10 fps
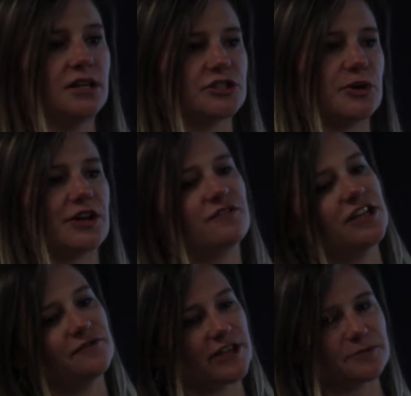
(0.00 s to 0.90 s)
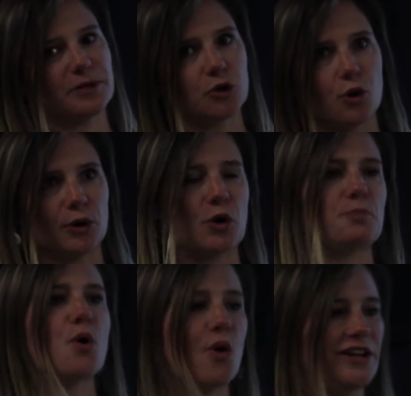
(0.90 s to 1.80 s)
So they were given investment, quote
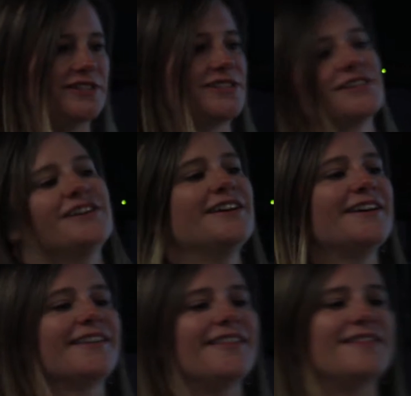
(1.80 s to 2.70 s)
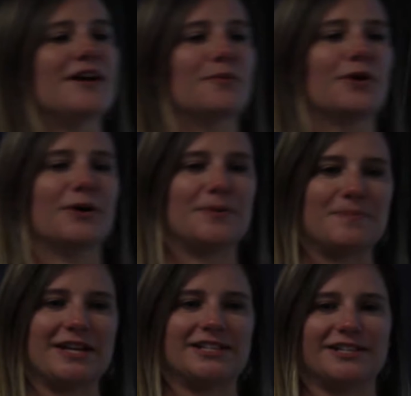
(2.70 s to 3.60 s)
unquote, points that they were
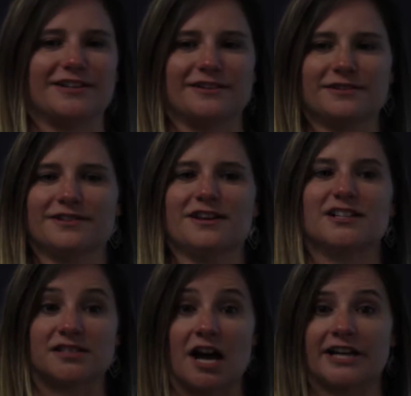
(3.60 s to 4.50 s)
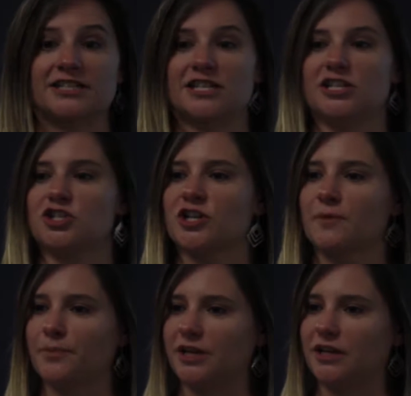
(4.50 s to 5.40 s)
meant to assign to each
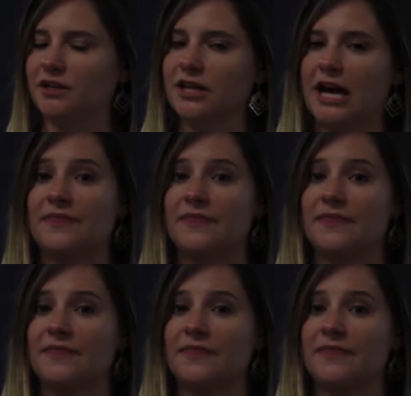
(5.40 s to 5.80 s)
company.